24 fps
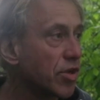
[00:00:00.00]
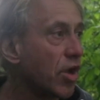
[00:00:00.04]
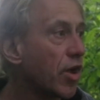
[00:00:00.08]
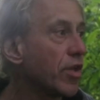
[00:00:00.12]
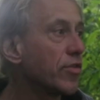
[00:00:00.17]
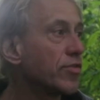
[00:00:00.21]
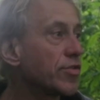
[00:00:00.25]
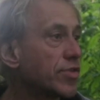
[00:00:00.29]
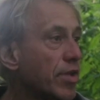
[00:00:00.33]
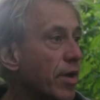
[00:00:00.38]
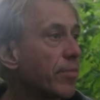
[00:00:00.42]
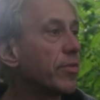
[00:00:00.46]

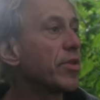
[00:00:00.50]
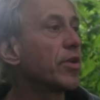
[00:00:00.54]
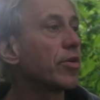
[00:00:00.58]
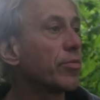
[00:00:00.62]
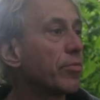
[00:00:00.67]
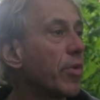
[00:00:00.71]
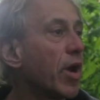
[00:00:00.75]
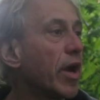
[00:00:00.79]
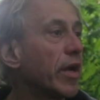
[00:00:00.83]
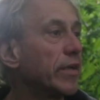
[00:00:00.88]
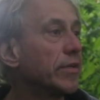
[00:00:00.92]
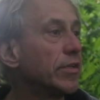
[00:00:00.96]
on some of their
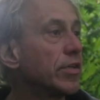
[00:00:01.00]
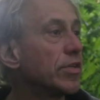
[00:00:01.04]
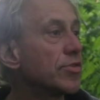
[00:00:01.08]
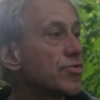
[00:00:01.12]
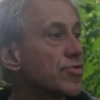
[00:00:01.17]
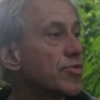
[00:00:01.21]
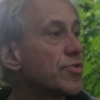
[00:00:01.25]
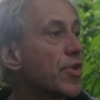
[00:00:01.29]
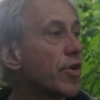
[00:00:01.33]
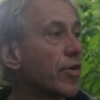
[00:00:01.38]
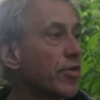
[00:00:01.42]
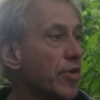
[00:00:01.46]
mind
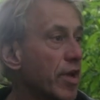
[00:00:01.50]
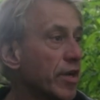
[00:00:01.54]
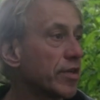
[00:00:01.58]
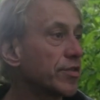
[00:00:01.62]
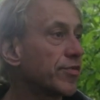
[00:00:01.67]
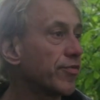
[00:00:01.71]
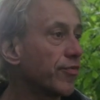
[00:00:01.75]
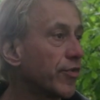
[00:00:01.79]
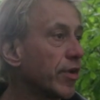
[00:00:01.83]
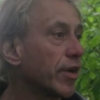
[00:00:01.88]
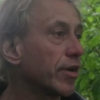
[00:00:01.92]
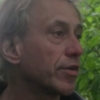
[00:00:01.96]
is their
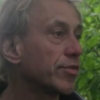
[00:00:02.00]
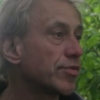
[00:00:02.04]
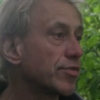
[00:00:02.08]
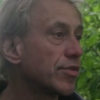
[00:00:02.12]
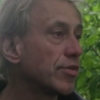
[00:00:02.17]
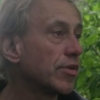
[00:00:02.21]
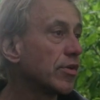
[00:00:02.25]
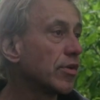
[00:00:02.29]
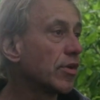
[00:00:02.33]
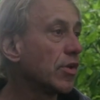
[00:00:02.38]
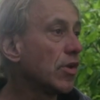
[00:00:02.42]
next fix.